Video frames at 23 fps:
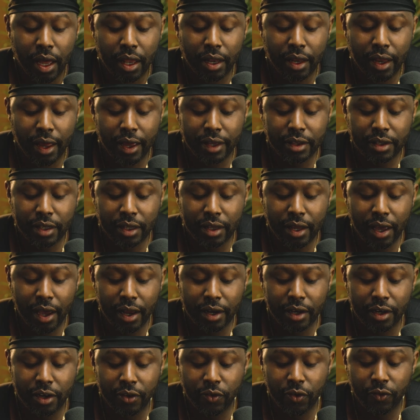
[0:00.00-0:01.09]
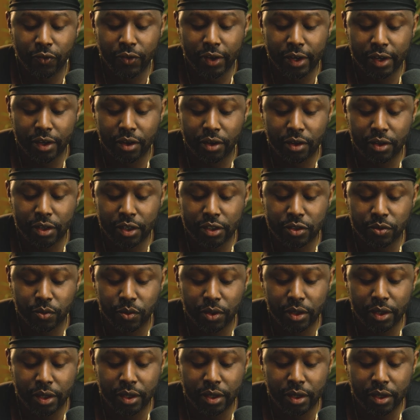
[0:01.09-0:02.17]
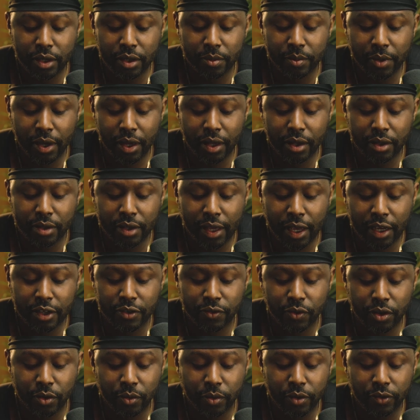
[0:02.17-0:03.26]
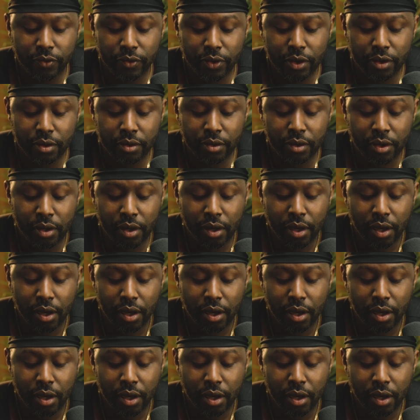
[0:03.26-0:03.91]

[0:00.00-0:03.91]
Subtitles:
I like the lighting of your video. Looks really good, man. Thanks for the review.